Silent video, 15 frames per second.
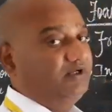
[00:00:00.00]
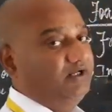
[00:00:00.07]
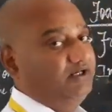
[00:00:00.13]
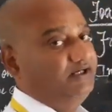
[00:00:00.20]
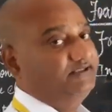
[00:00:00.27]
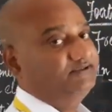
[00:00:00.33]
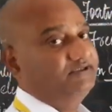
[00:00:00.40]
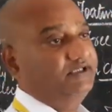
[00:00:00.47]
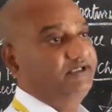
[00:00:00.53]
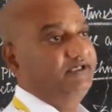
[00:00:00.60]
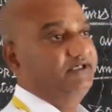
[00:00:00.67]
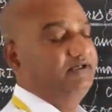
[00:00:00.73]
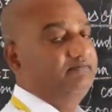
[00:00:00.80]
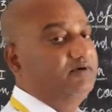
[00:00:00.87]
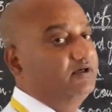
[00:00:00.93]
election
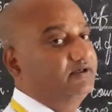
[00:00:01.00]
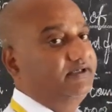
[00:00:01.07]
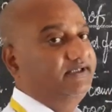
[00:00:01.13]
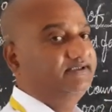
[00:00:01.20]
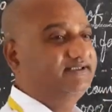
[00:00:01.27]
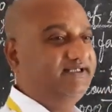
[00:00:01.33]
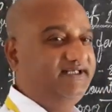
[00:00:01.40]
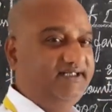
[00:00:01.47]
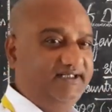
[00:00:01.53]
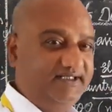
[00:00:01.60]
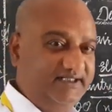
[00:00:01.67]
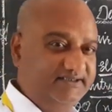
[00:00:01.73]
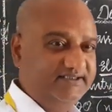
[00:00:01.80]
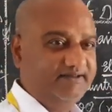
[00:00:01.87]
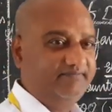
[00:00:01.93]
in democracy
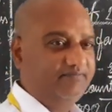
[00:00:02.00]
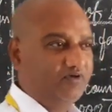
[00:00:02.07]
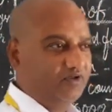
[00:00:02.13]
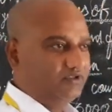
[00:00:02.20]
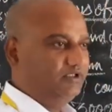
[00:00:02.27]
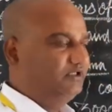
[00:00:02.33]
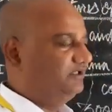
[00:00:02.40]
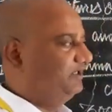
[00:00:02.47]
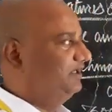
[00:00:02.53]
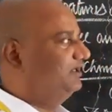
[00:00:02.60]
is important,